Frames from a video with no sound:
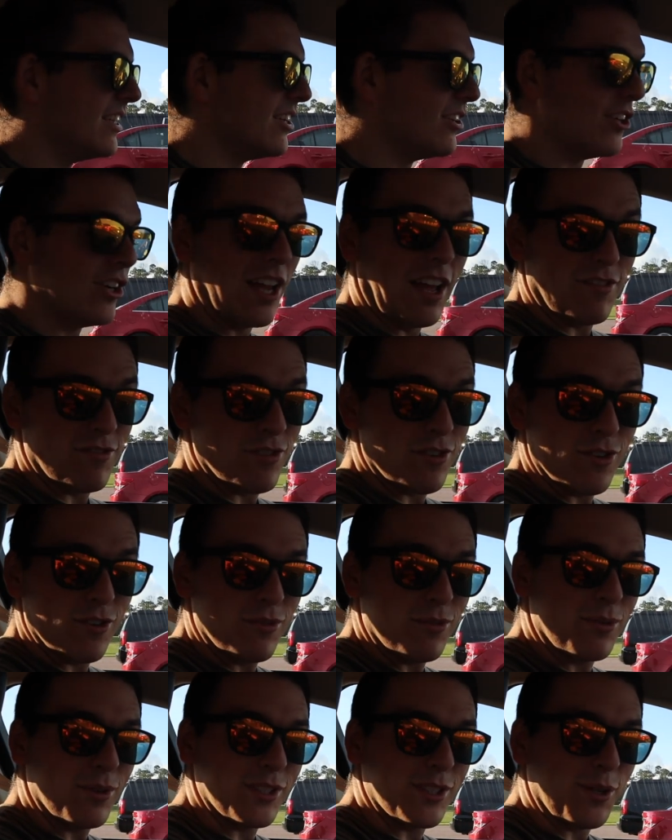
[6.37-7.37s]
Good
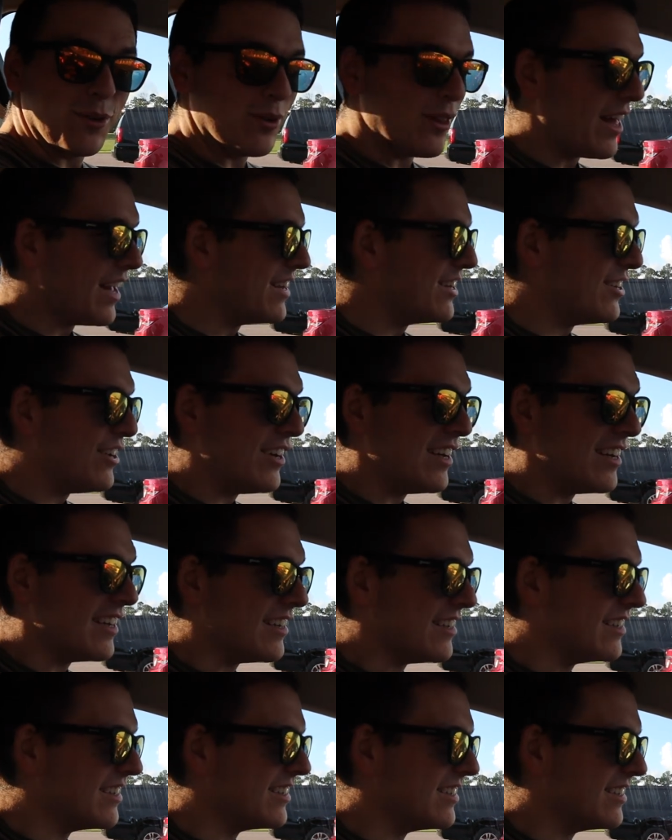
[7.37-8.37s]
afternoon, we're so glad you're here.